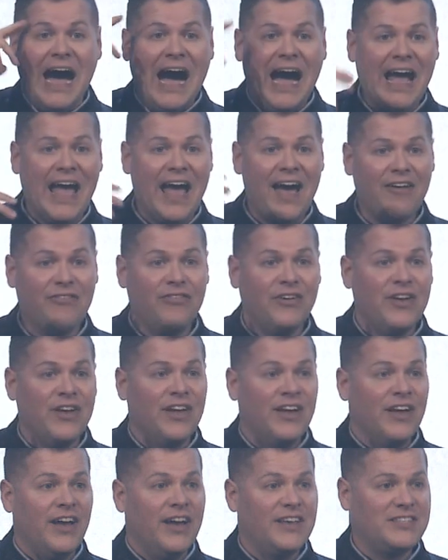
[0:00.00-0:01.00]
I have
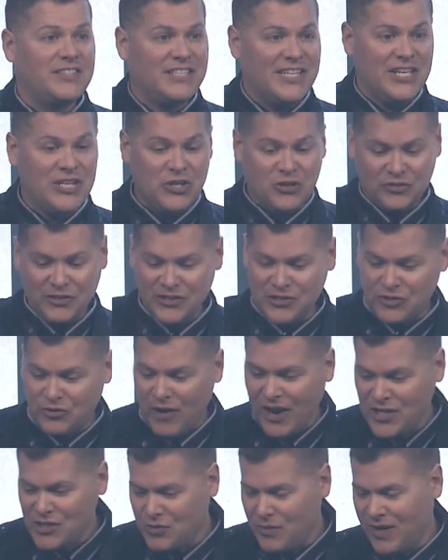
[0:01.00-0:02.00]
a senior that's
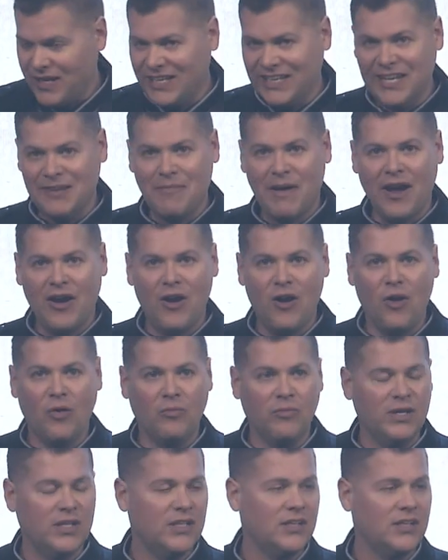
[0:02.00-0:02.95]
graduating in my home.